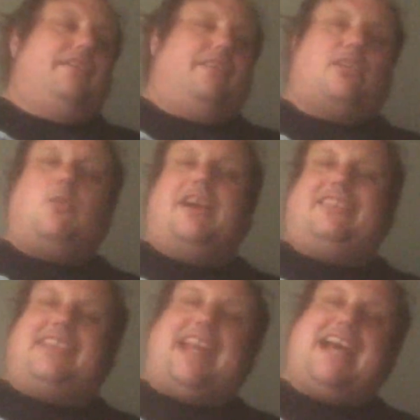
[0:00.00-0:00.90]
The
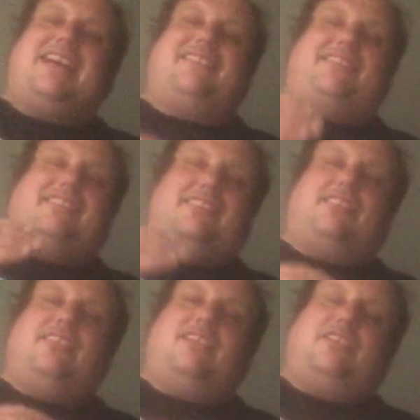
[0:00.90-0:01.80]
Quest has
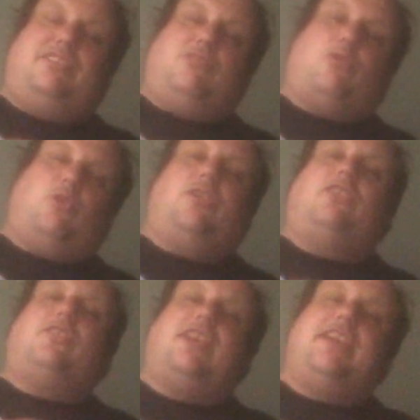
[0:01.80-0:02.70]
a tutorial to
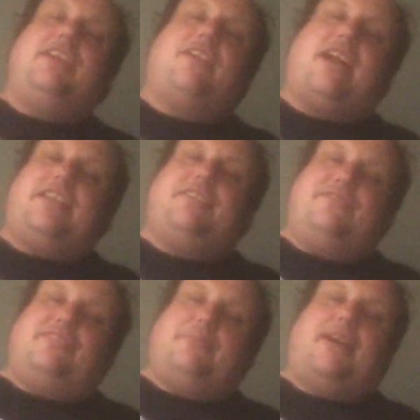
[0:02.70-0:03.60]
let you know how to
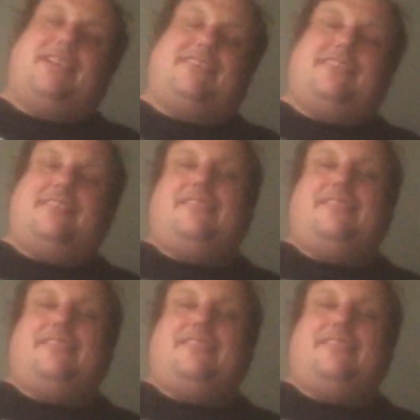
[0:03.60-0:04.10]
use the buttons,